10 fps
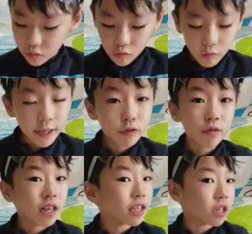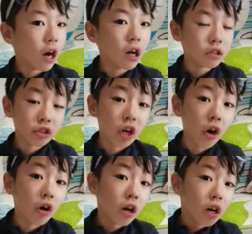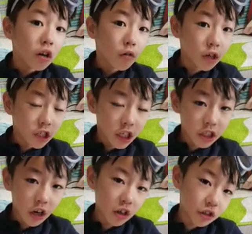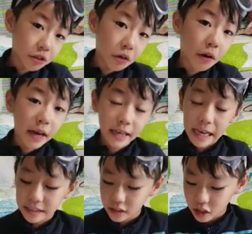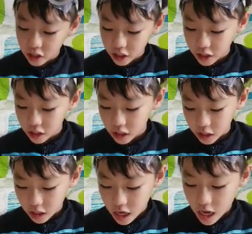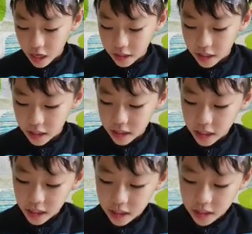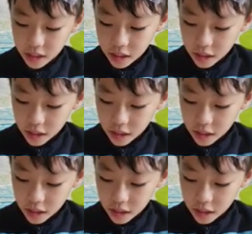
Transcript: which is also a gas giant, and this is